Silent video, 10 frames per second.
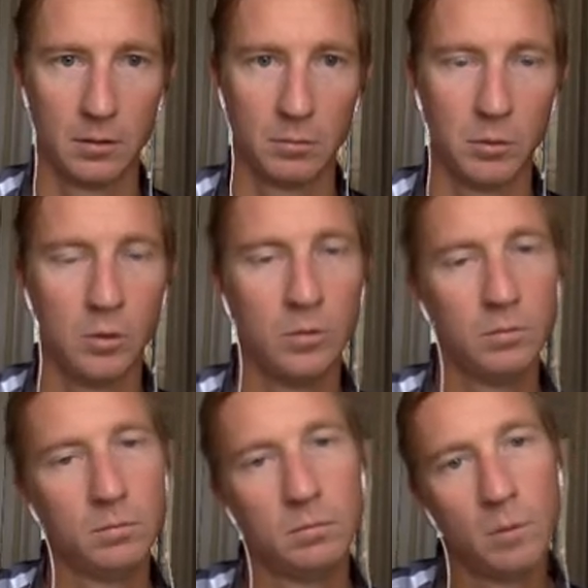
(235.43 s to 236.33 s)

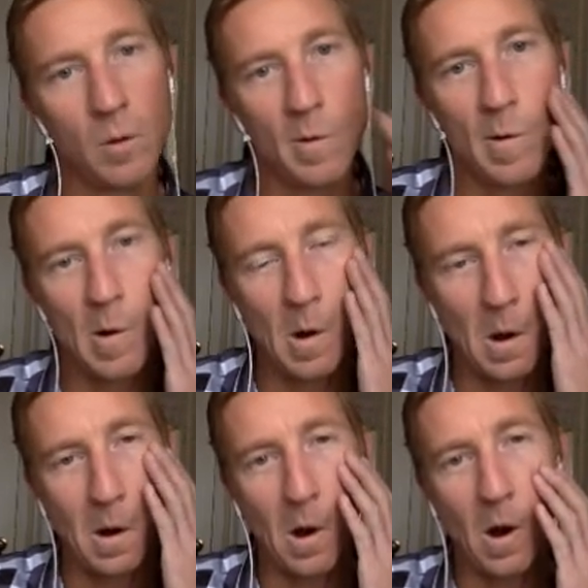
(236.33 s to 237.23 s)
Boom.
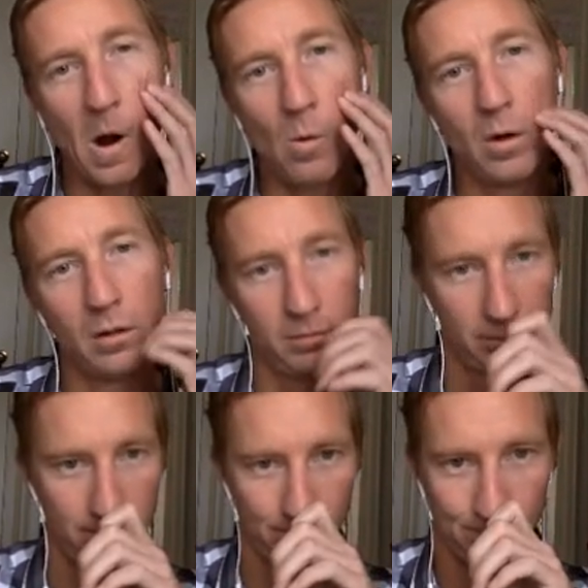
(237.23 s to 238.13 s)
Well,
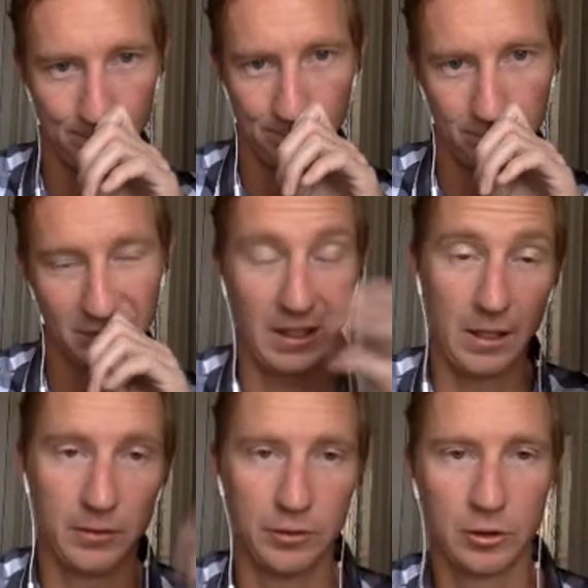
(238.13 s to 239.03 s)

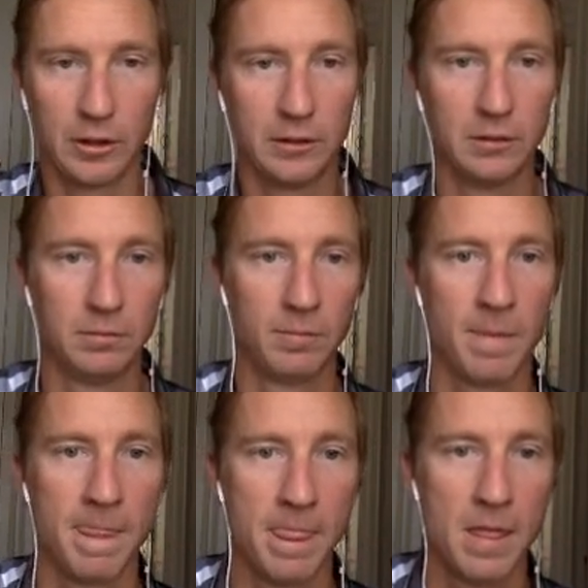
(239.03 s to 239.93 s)
kind of a triangle.
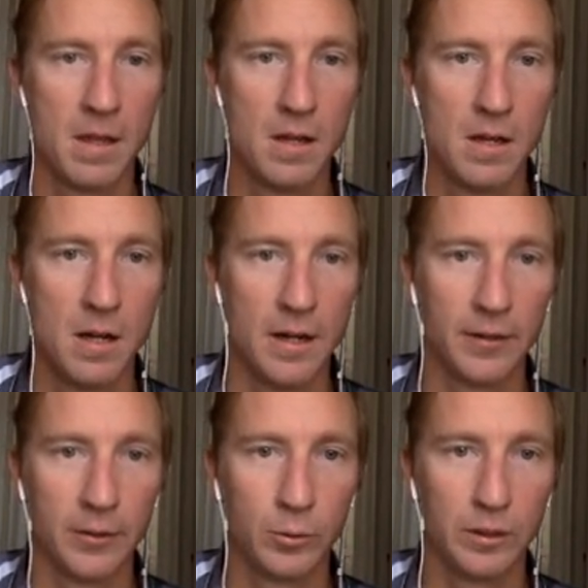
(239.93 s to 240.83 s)
And
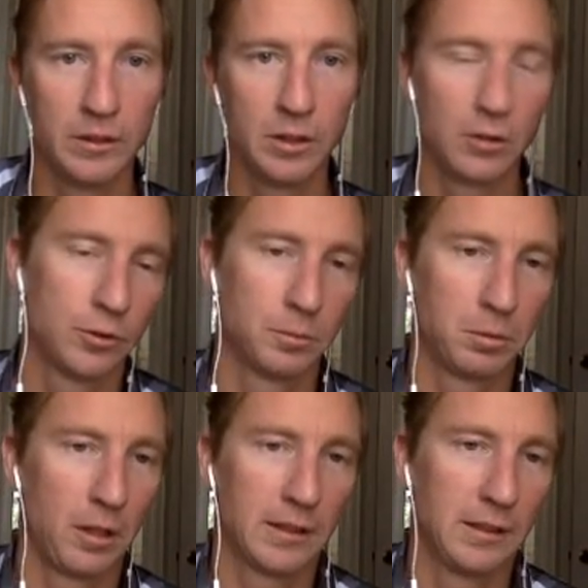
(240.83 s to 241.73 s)
the queen is also
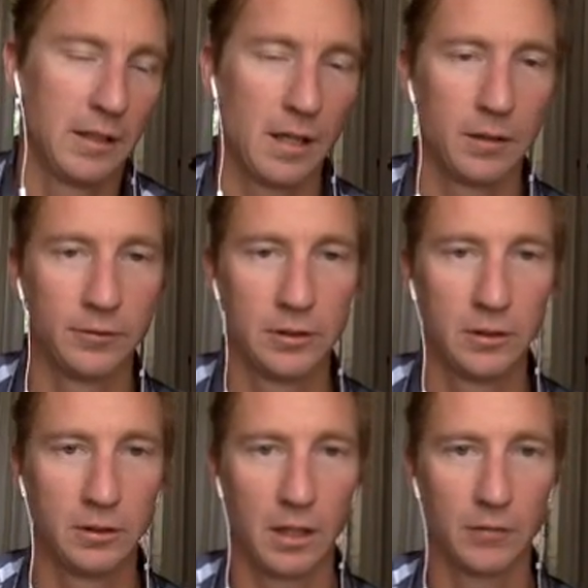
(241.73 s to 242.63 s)
blocking that off,
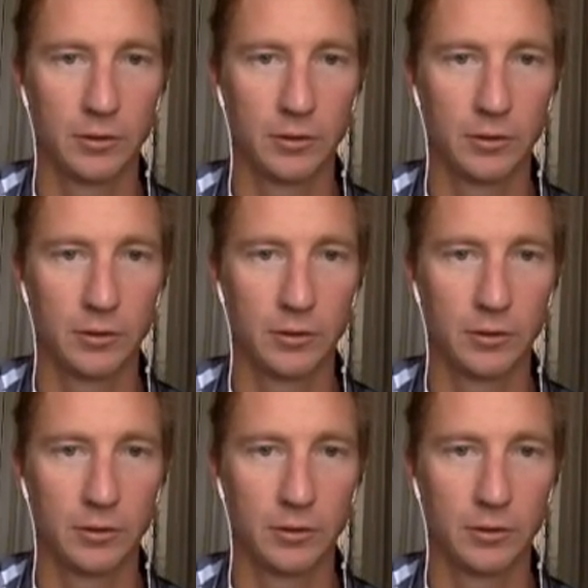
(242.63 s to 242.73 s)
still kind of a